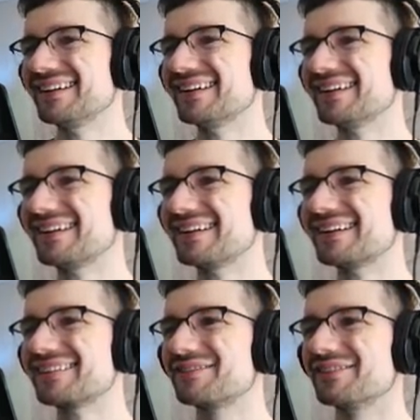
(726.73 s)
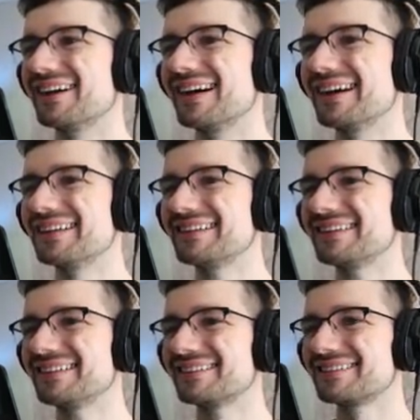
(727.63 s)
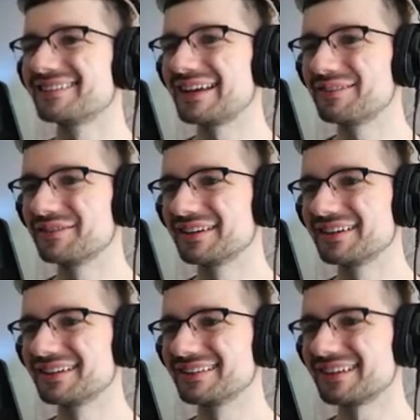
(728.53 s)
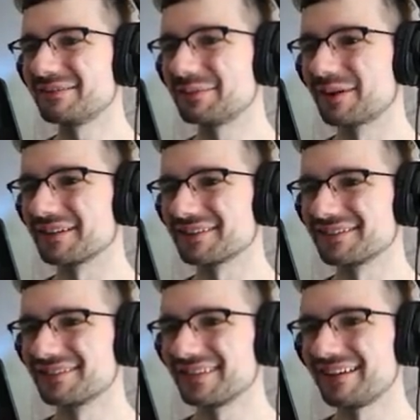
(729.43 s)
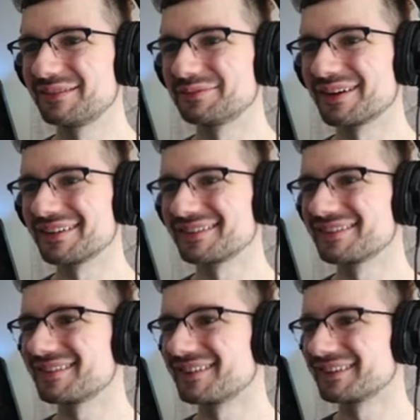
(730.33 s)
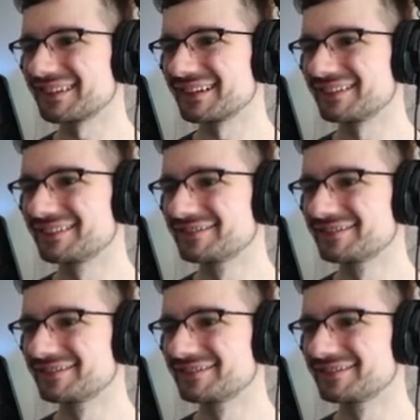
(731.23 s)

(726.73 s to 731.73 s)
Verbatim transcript: Oh, it's fine. Save the save the parts. Save the parts. It's all good.